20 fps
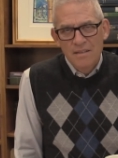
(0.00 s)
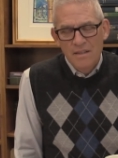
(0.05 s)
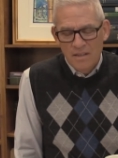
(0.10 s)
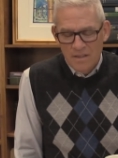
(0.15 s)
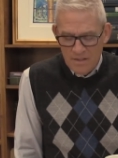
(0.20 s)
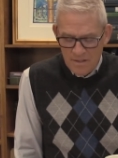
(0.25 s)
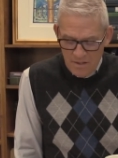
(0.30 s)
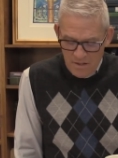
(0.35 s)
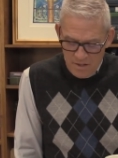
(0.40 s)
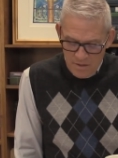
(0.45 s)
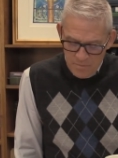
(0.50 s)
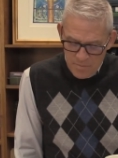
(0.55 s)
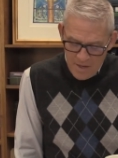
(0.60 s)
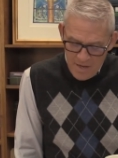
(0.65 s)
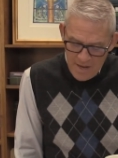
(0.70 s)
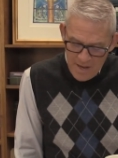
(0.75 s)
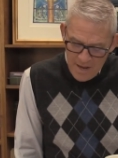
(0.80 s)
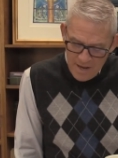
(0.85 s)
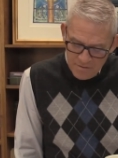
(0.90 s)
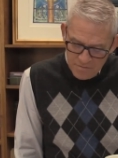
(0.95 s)
on, on
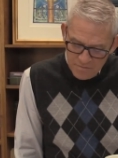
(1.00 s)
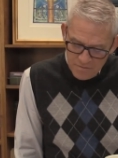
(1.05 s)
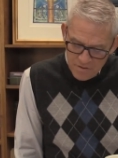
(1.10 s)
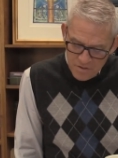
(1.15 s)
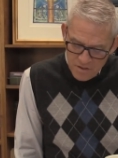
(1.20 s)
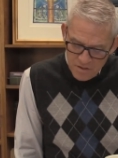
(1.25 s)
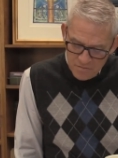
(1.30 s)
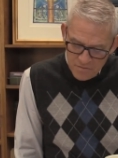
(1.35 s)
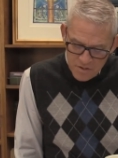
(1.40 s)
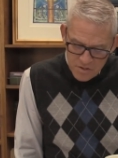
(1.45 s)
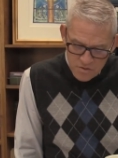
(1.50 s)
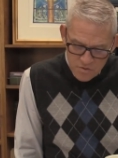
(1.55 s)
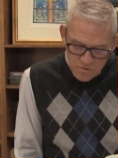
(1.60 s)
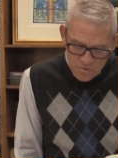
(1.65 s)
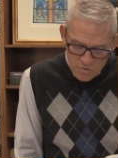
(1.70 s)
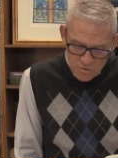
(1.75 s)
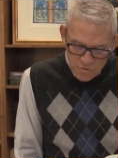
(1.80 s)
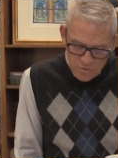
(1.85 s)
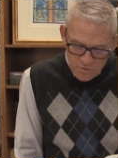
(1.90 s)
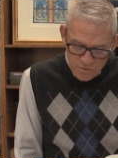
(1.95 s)
behalf of these
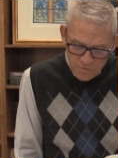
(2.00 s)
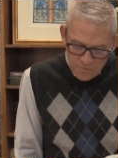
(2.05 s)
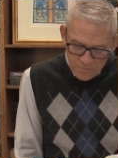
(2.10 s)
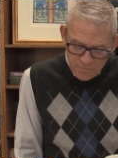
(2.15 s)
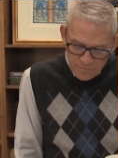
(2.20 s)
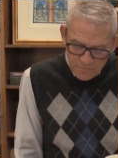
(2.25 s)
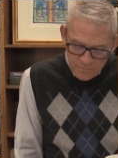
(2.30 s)
truths.